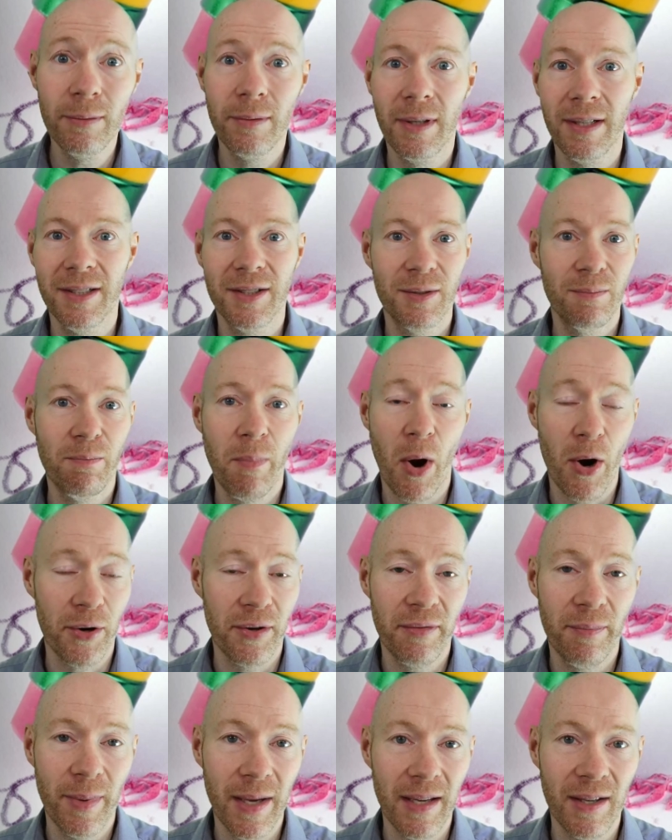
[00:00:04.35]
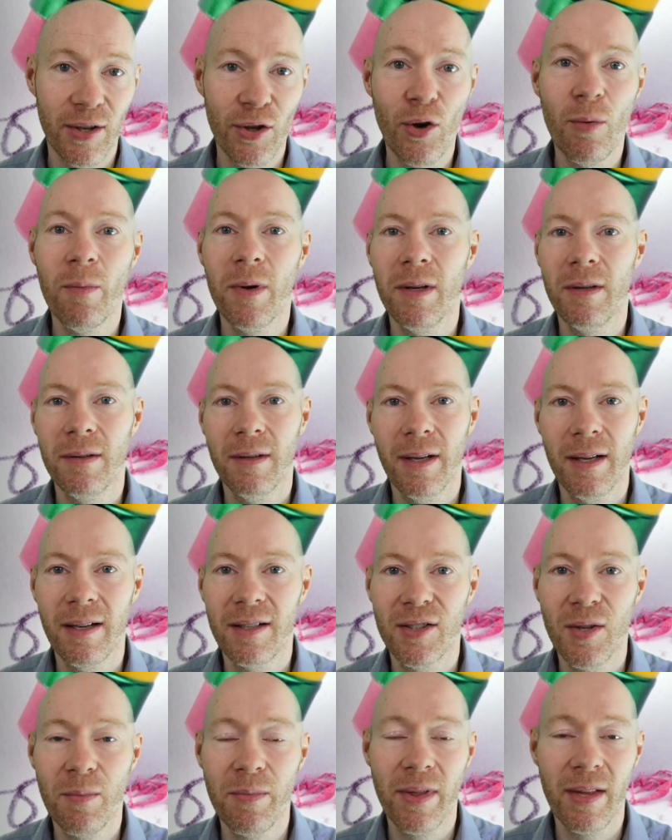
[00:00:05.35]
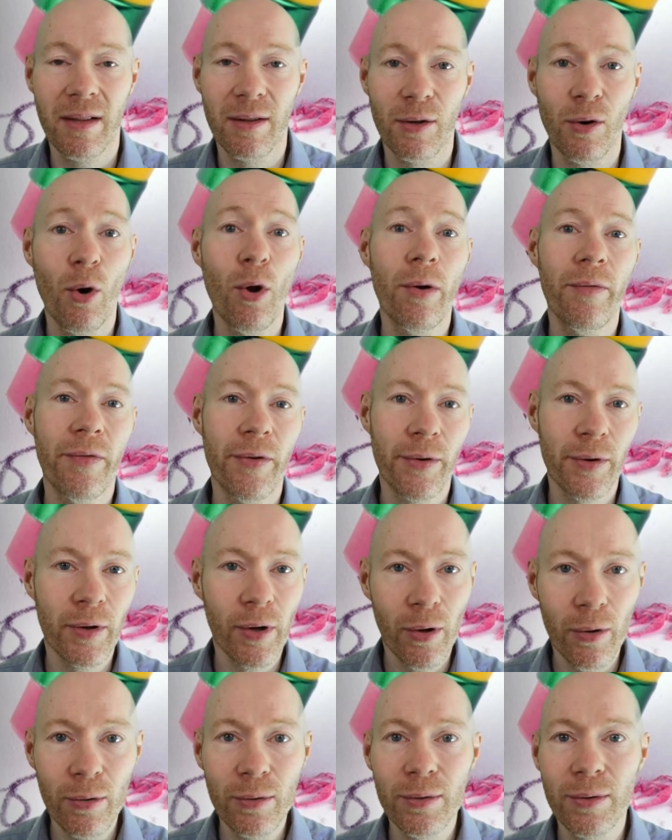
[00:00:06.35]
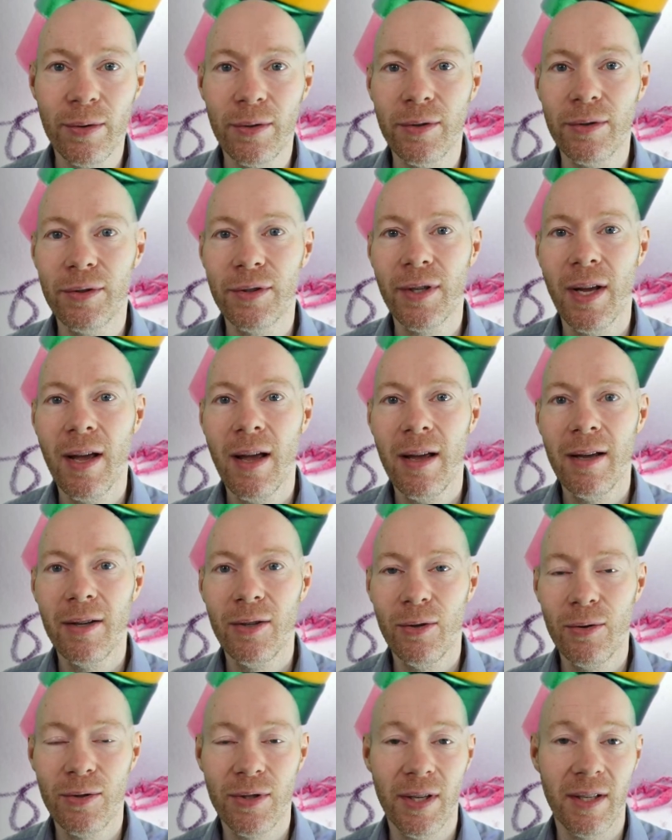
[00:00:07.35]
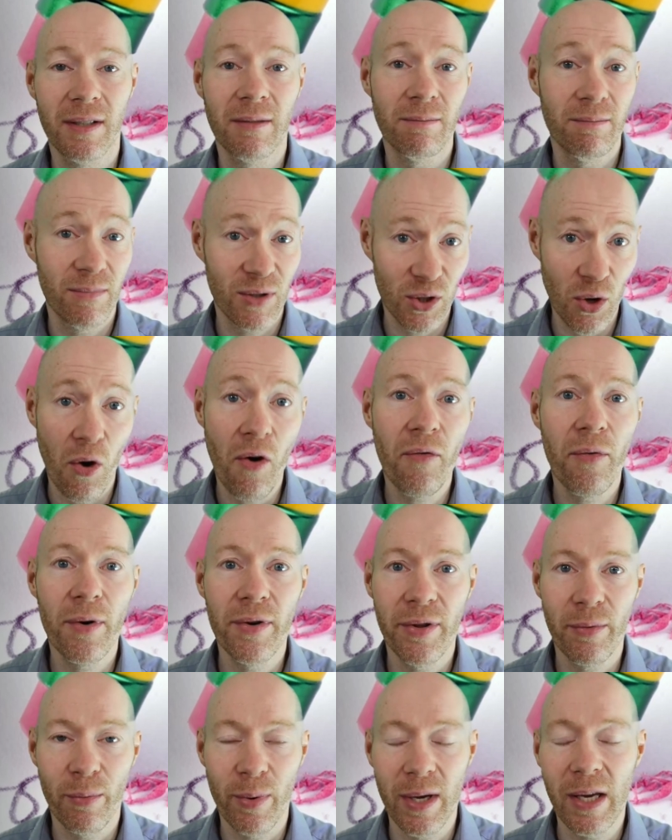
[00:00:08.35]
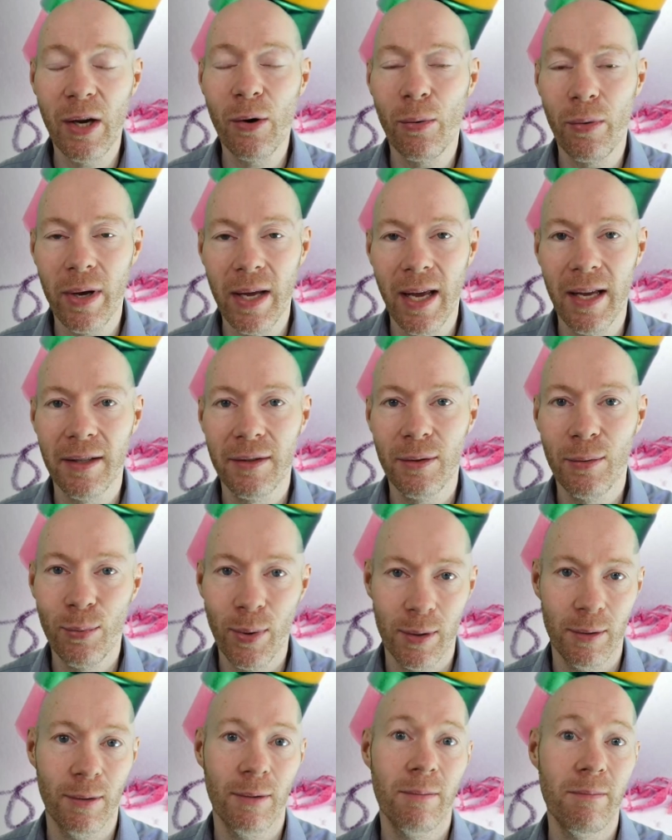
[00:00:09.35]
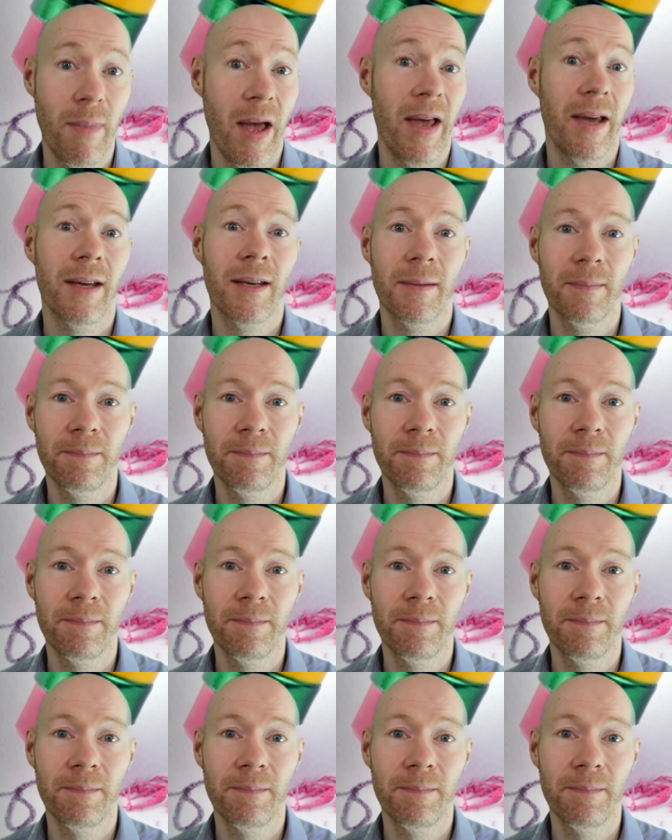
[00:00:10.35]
It's part of being human, and it's something that all of our users using software that we create will make.